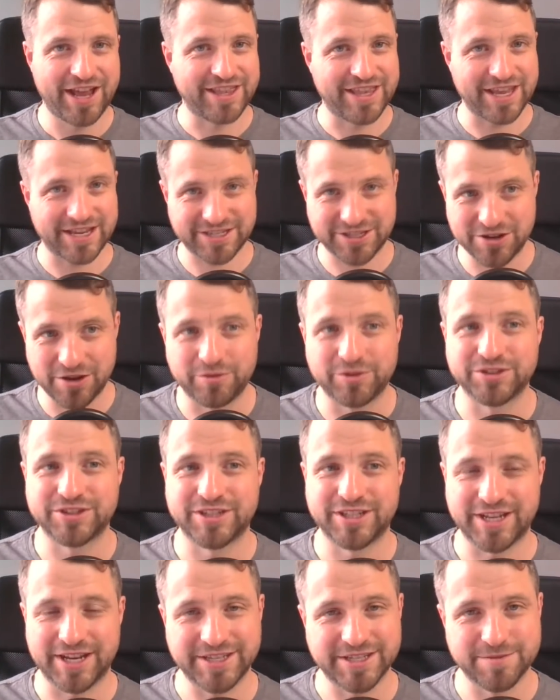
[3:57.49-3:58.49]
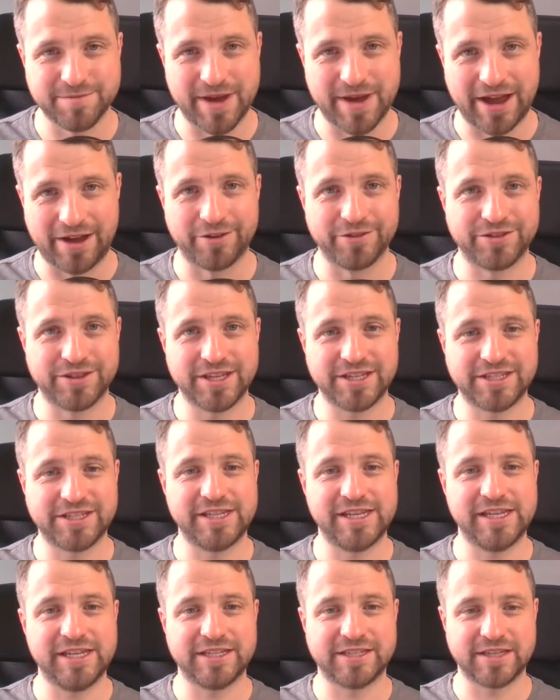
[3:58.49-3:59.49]
That's not what today's about. This
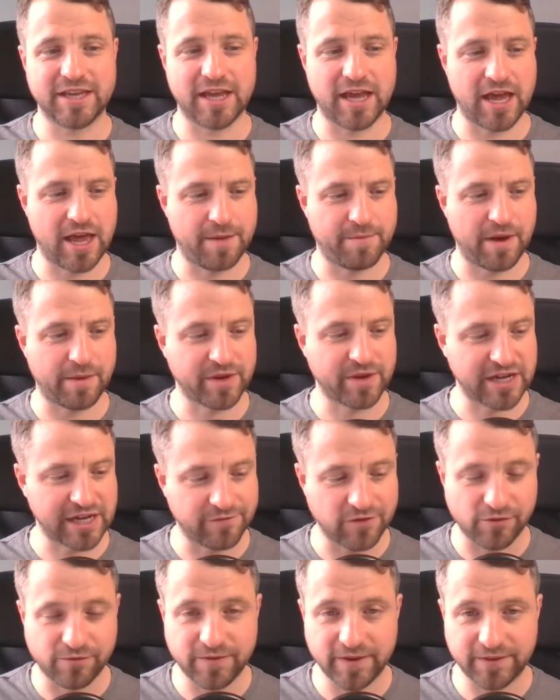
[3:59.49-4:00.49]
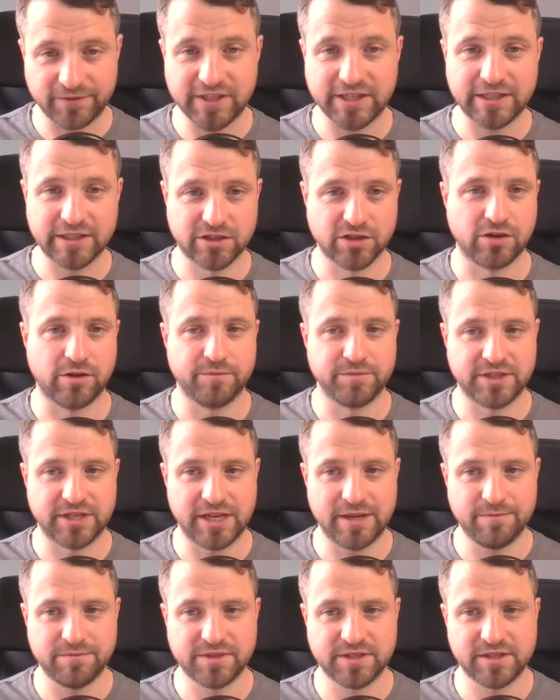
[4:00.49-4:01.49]
is, um, I'm going to give you 15 top
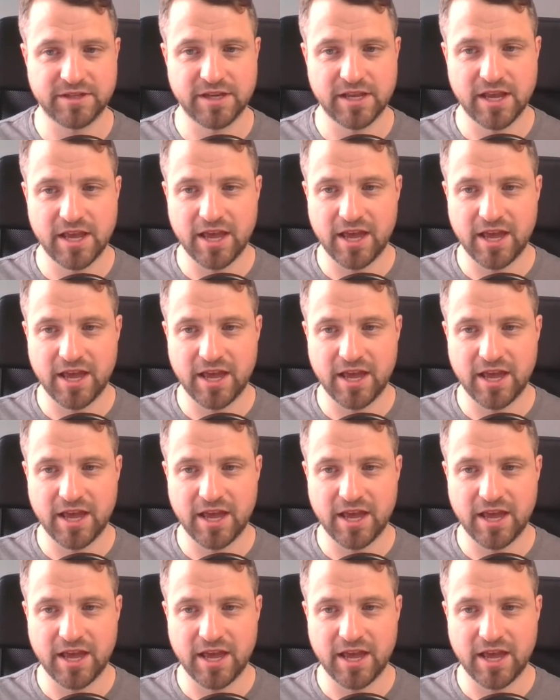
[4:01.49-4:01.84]
tips